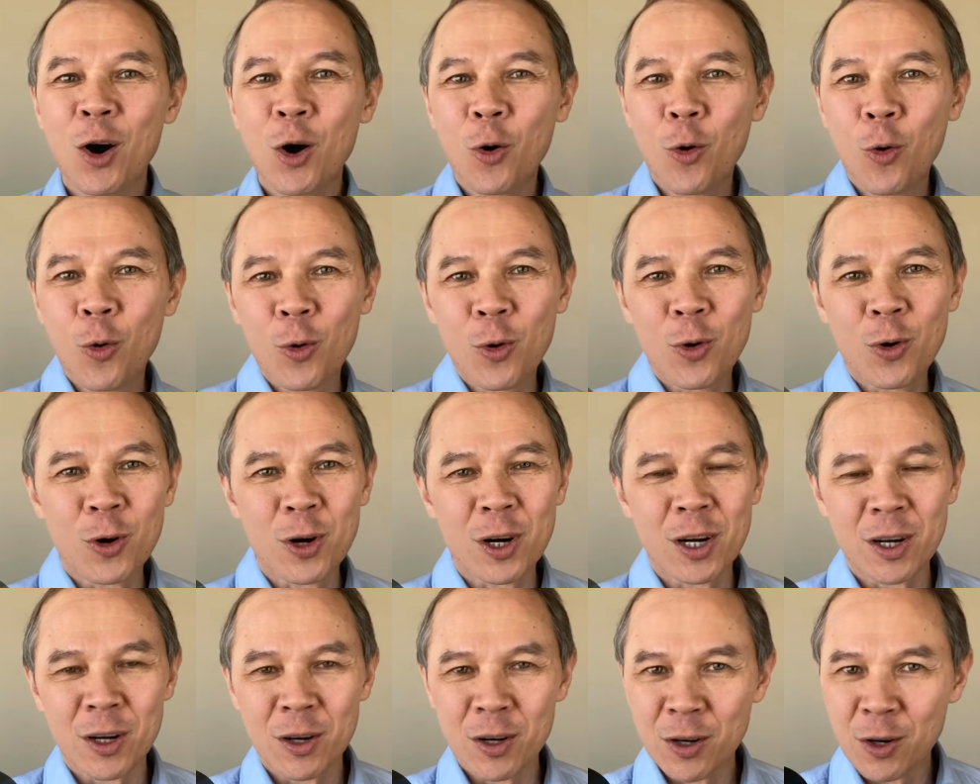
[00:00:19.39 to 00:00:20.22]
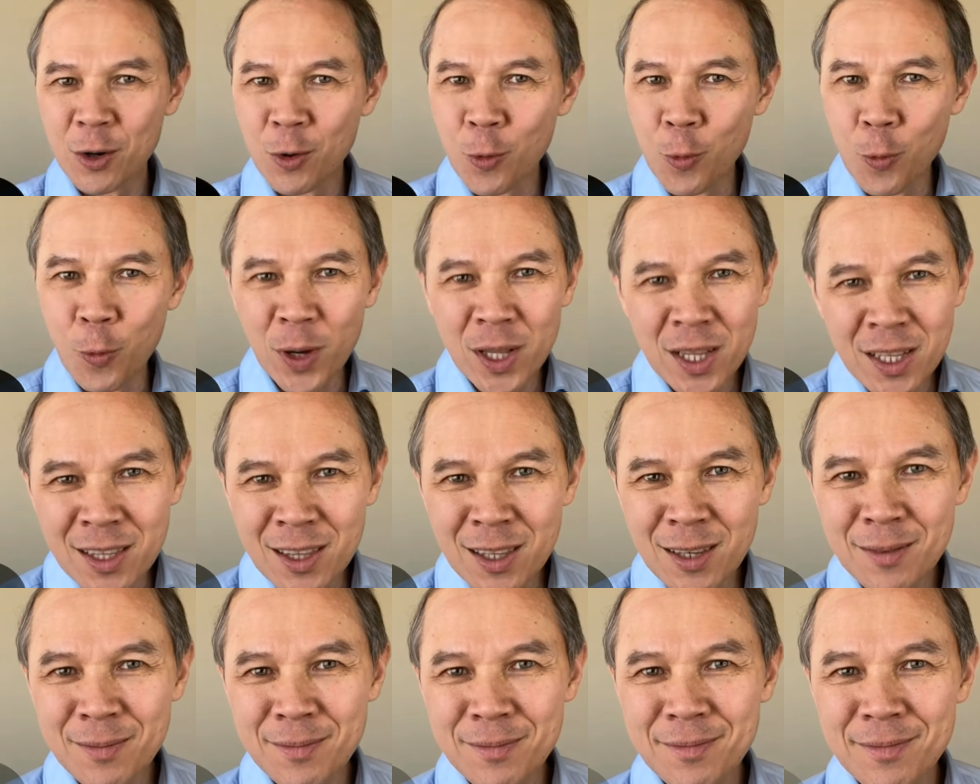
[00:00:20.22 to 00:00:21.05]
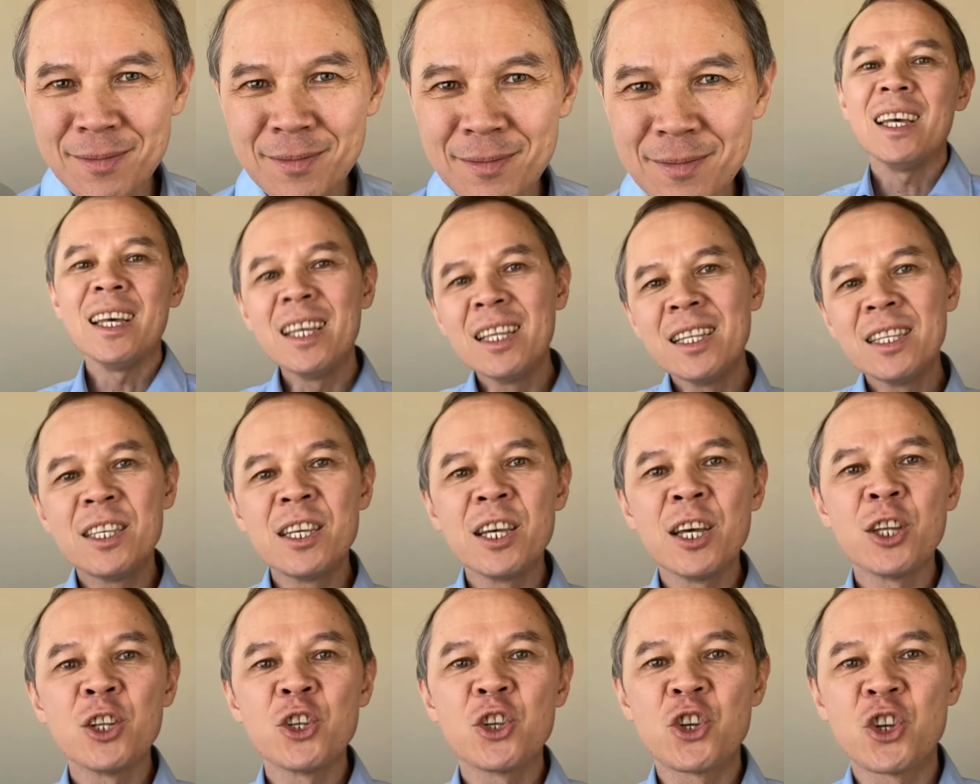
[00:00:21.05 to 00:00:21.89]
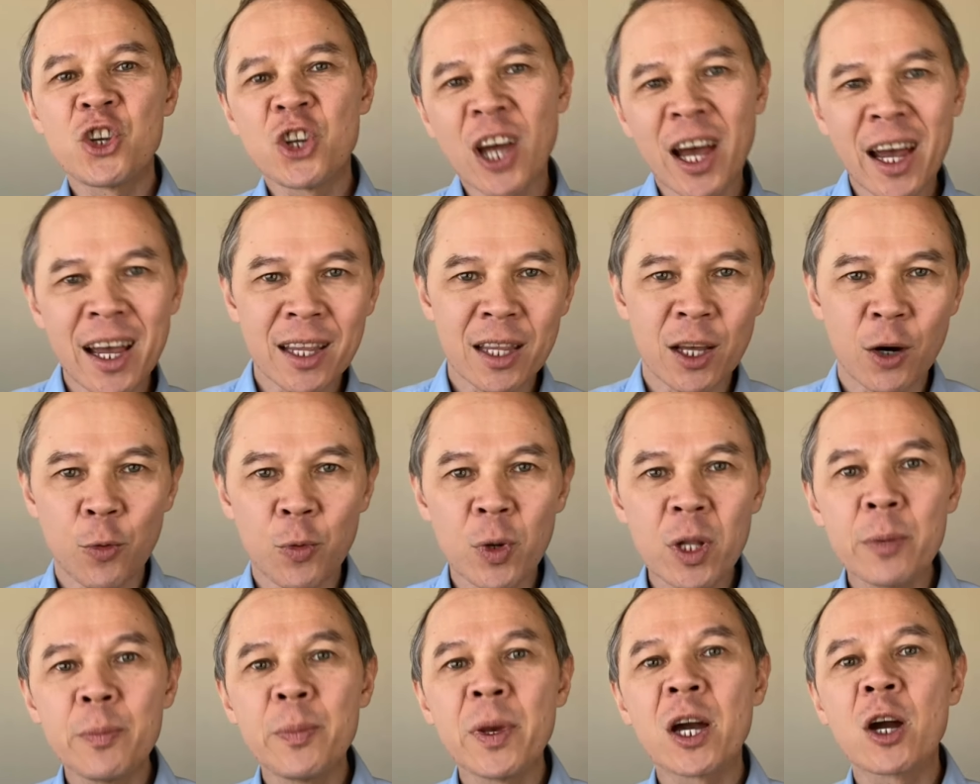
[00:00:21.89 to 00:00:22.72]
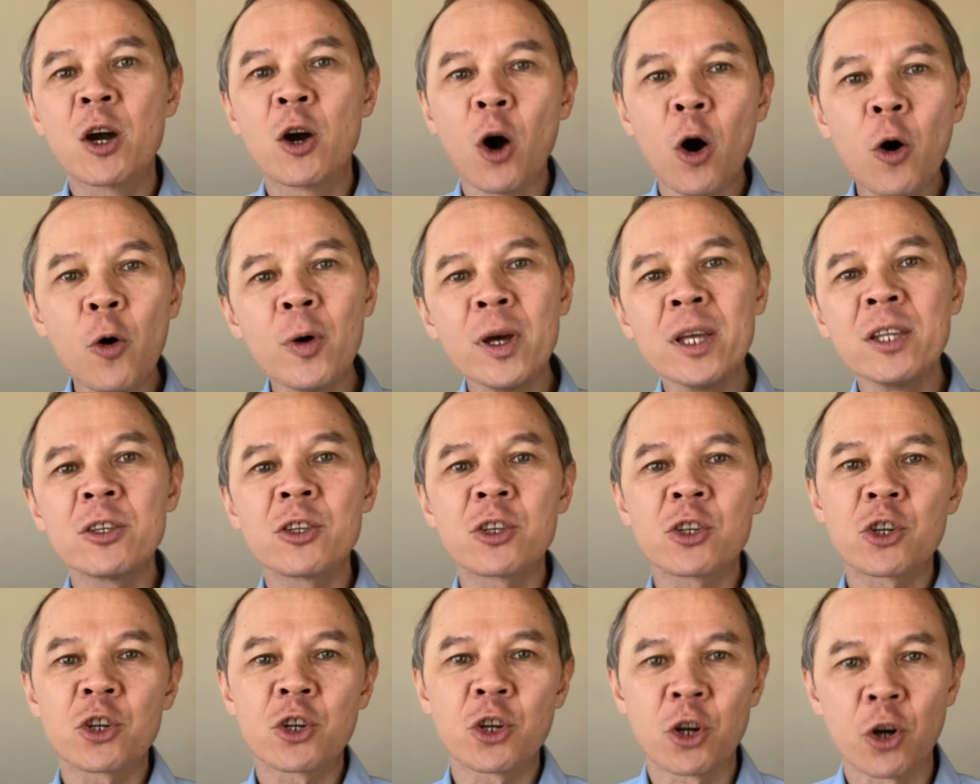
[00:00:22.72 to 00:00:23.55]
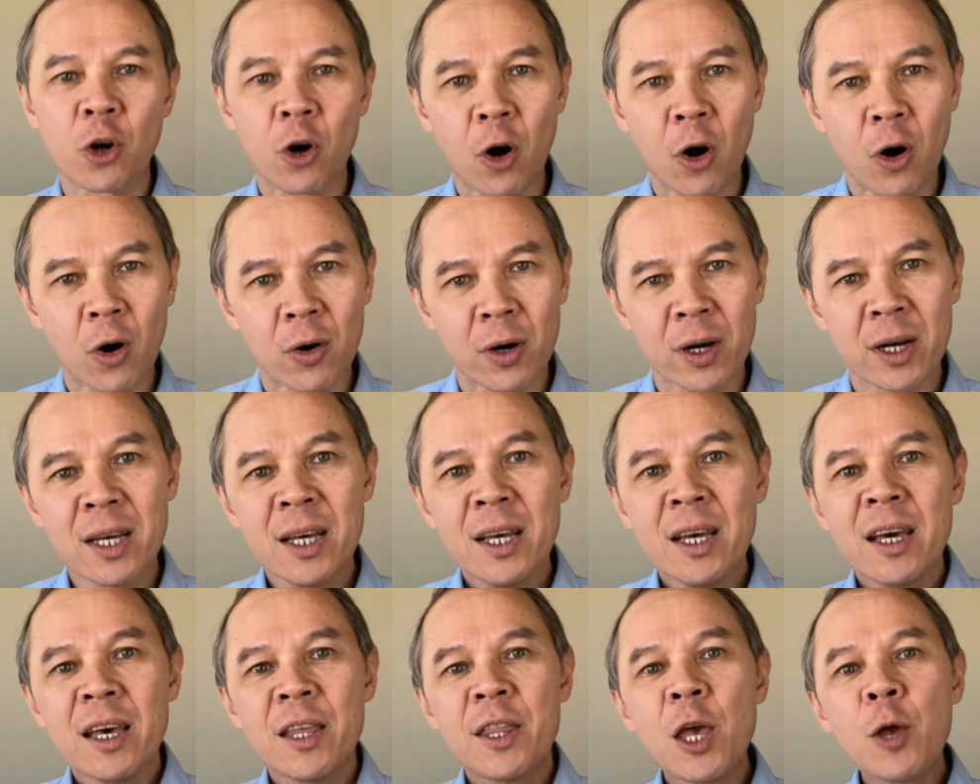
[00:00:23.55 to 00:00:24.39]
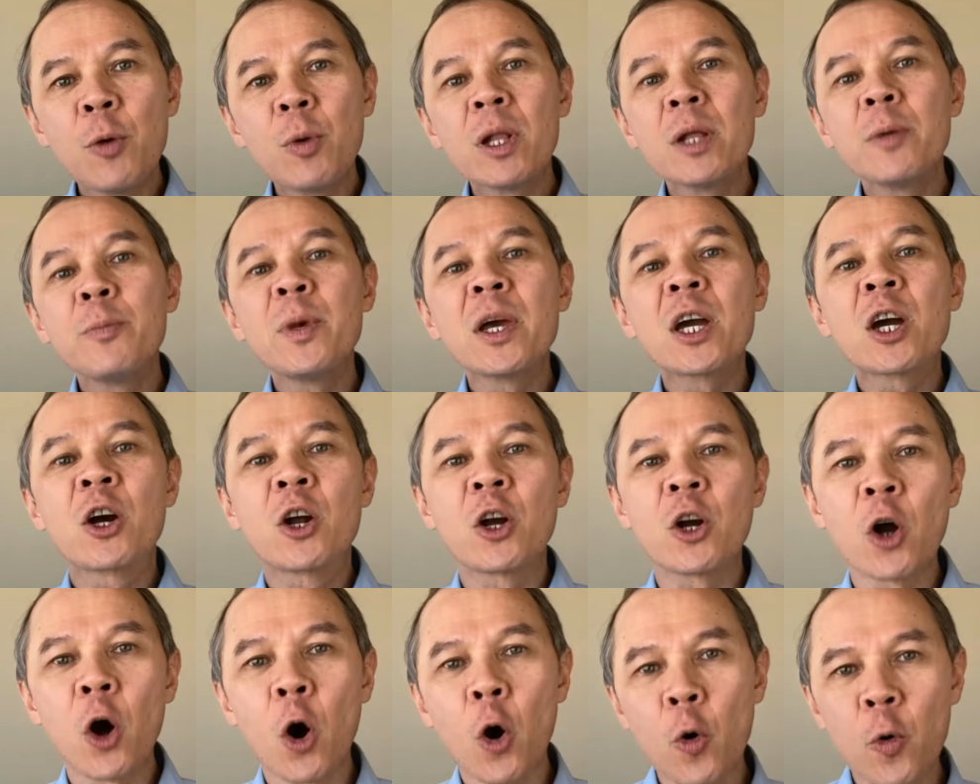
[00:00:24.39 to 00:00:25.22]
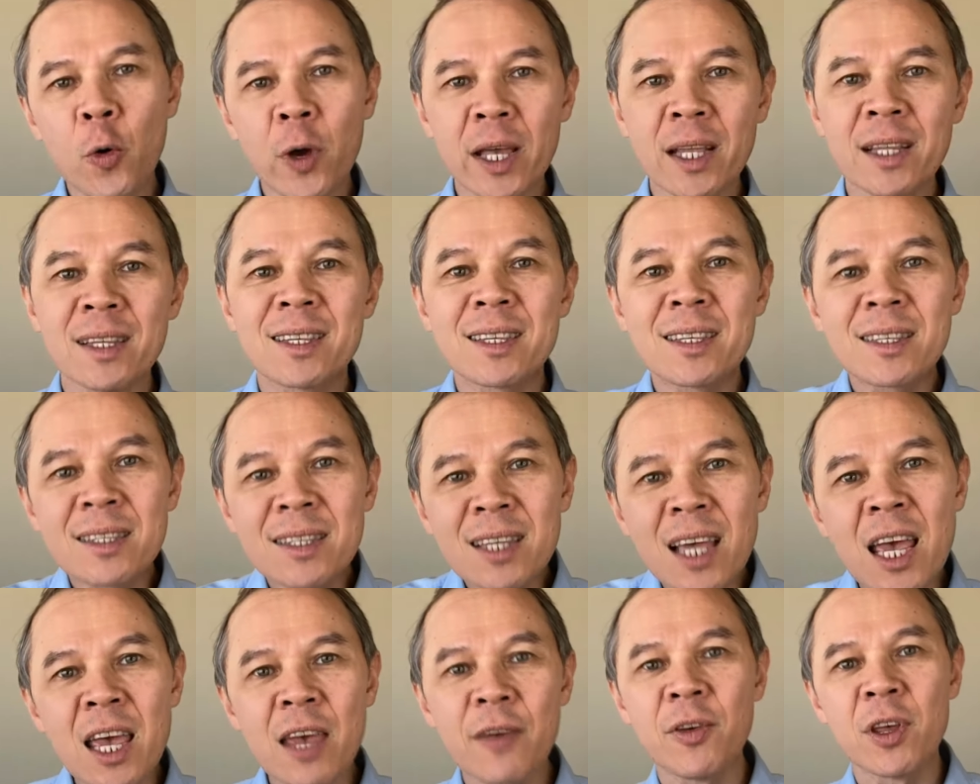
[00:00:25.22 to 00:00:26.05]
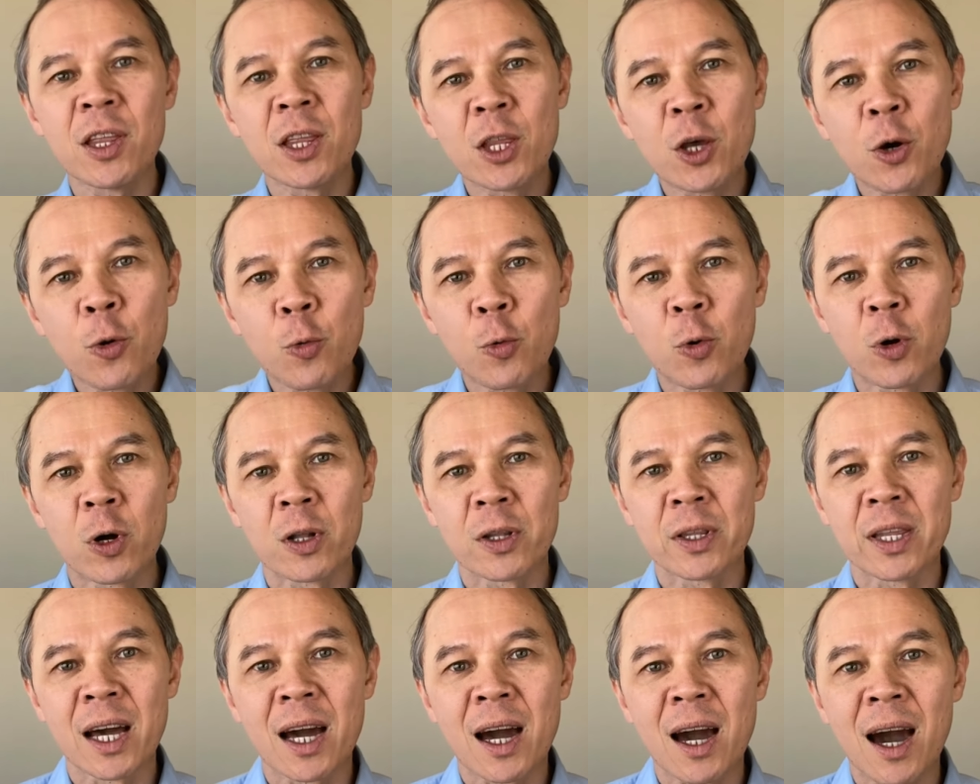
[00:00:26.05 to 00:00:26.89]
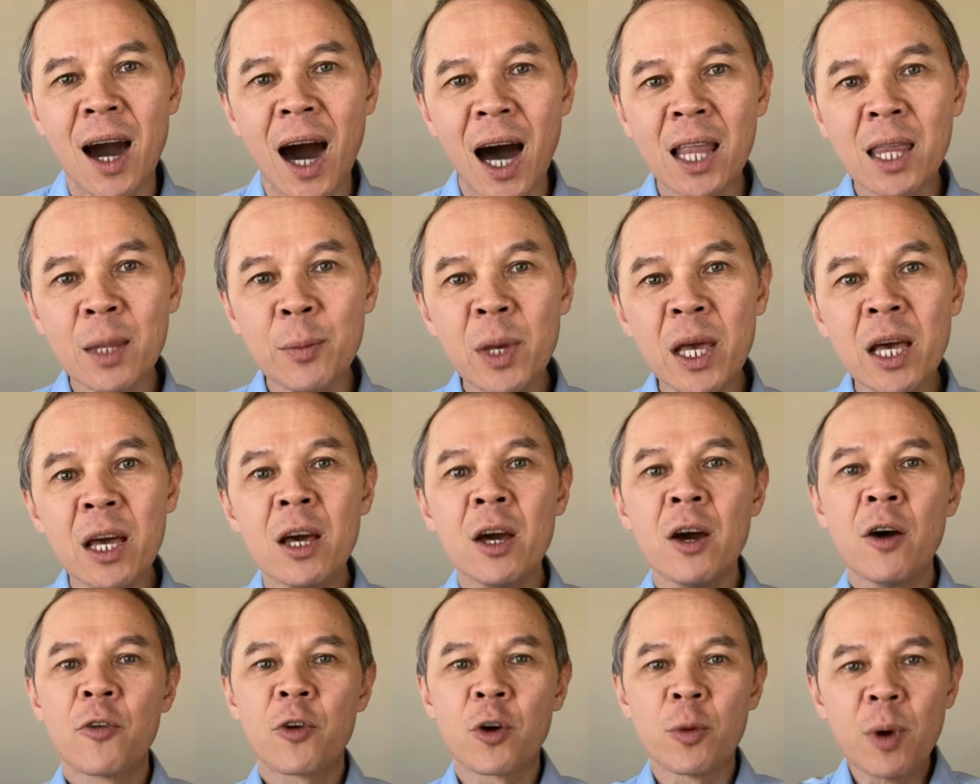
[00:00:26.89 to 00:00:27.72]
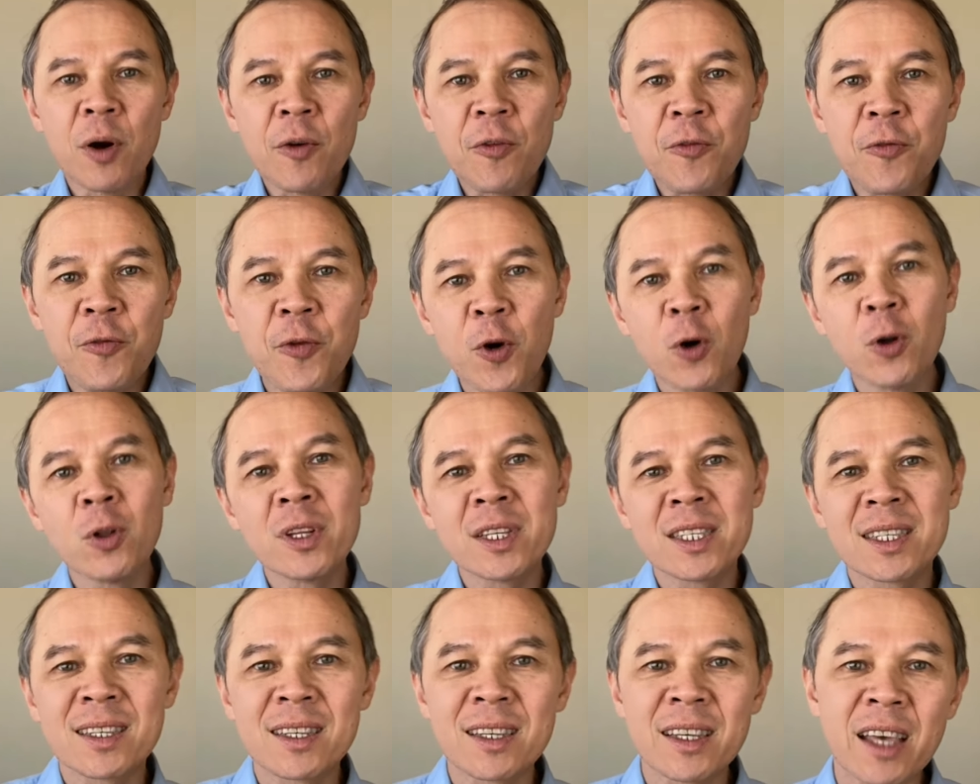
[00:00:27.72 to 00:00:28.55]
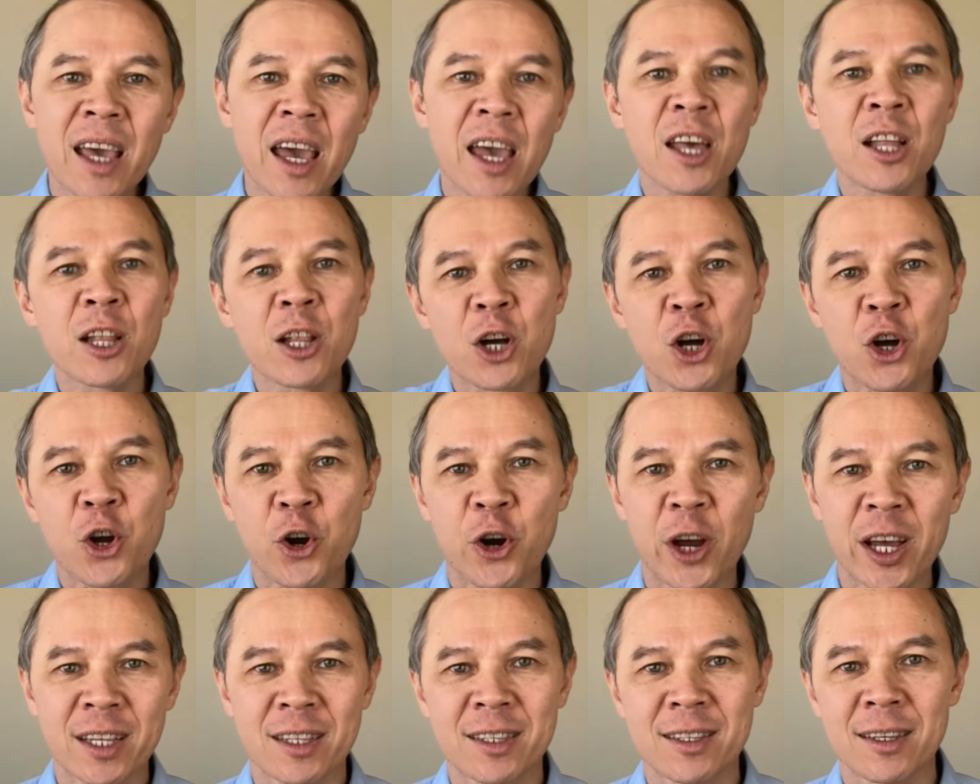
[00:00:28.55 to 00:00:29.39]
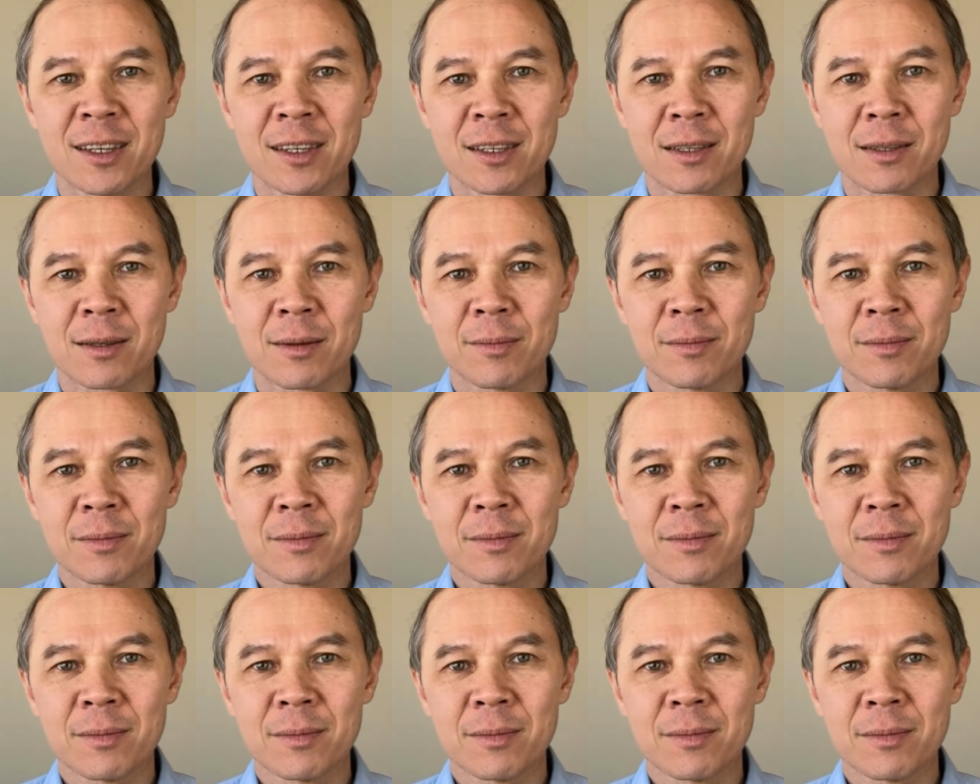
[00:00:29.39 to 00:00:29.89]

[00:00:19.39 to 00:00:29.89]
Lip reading: Or will it? India and China will be going strong. They will be growing, saving the world economy from a full-scale crisis.